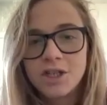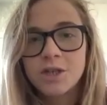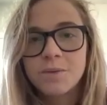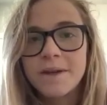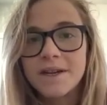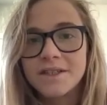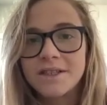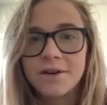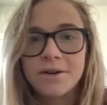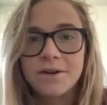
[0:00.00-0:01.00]
just because
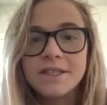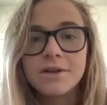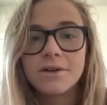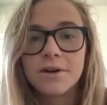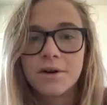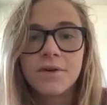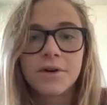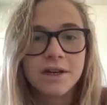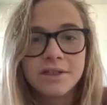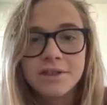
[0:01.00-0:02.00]
they're easier to
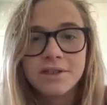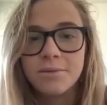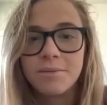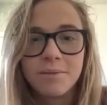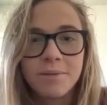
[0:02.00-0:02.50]
overconsume,